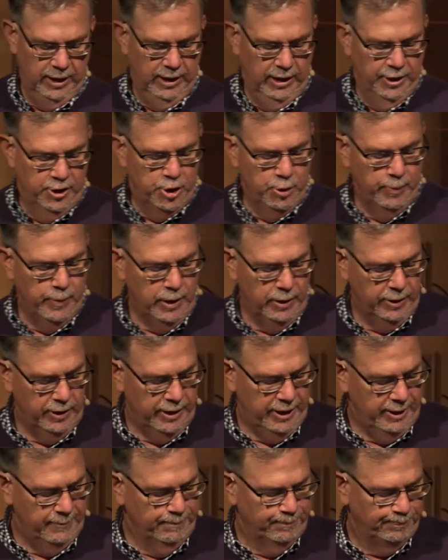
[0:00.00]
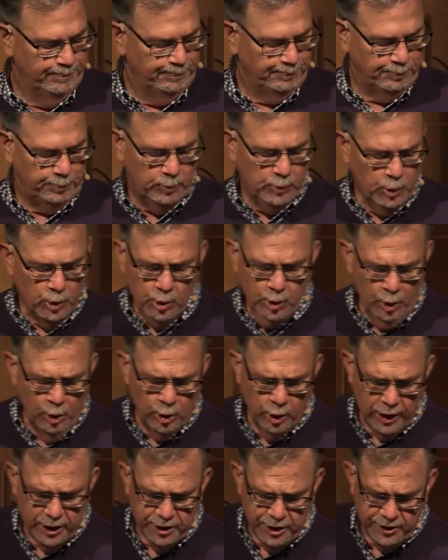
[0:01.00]
Humility, or
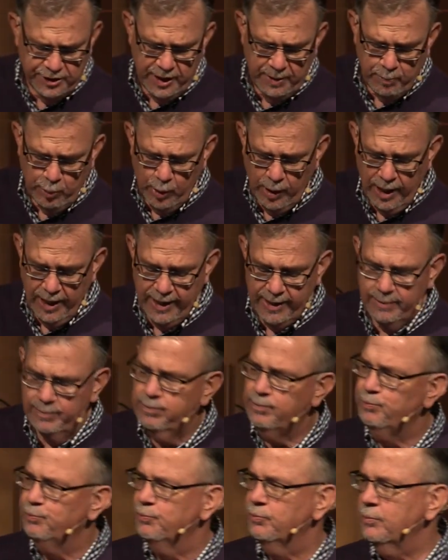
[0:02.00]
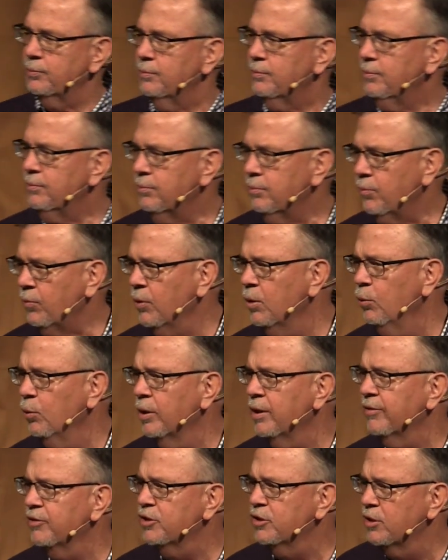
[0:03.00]
I should say pride, would
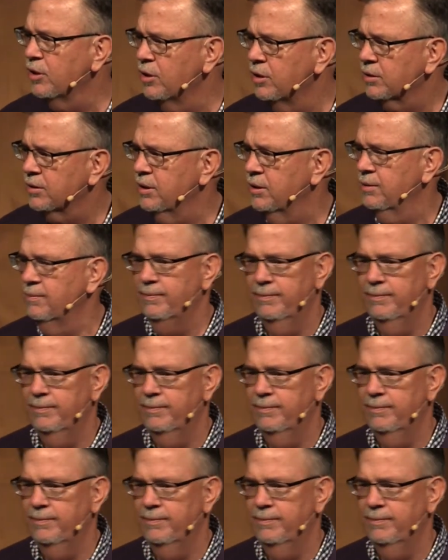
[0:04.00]
have sulked.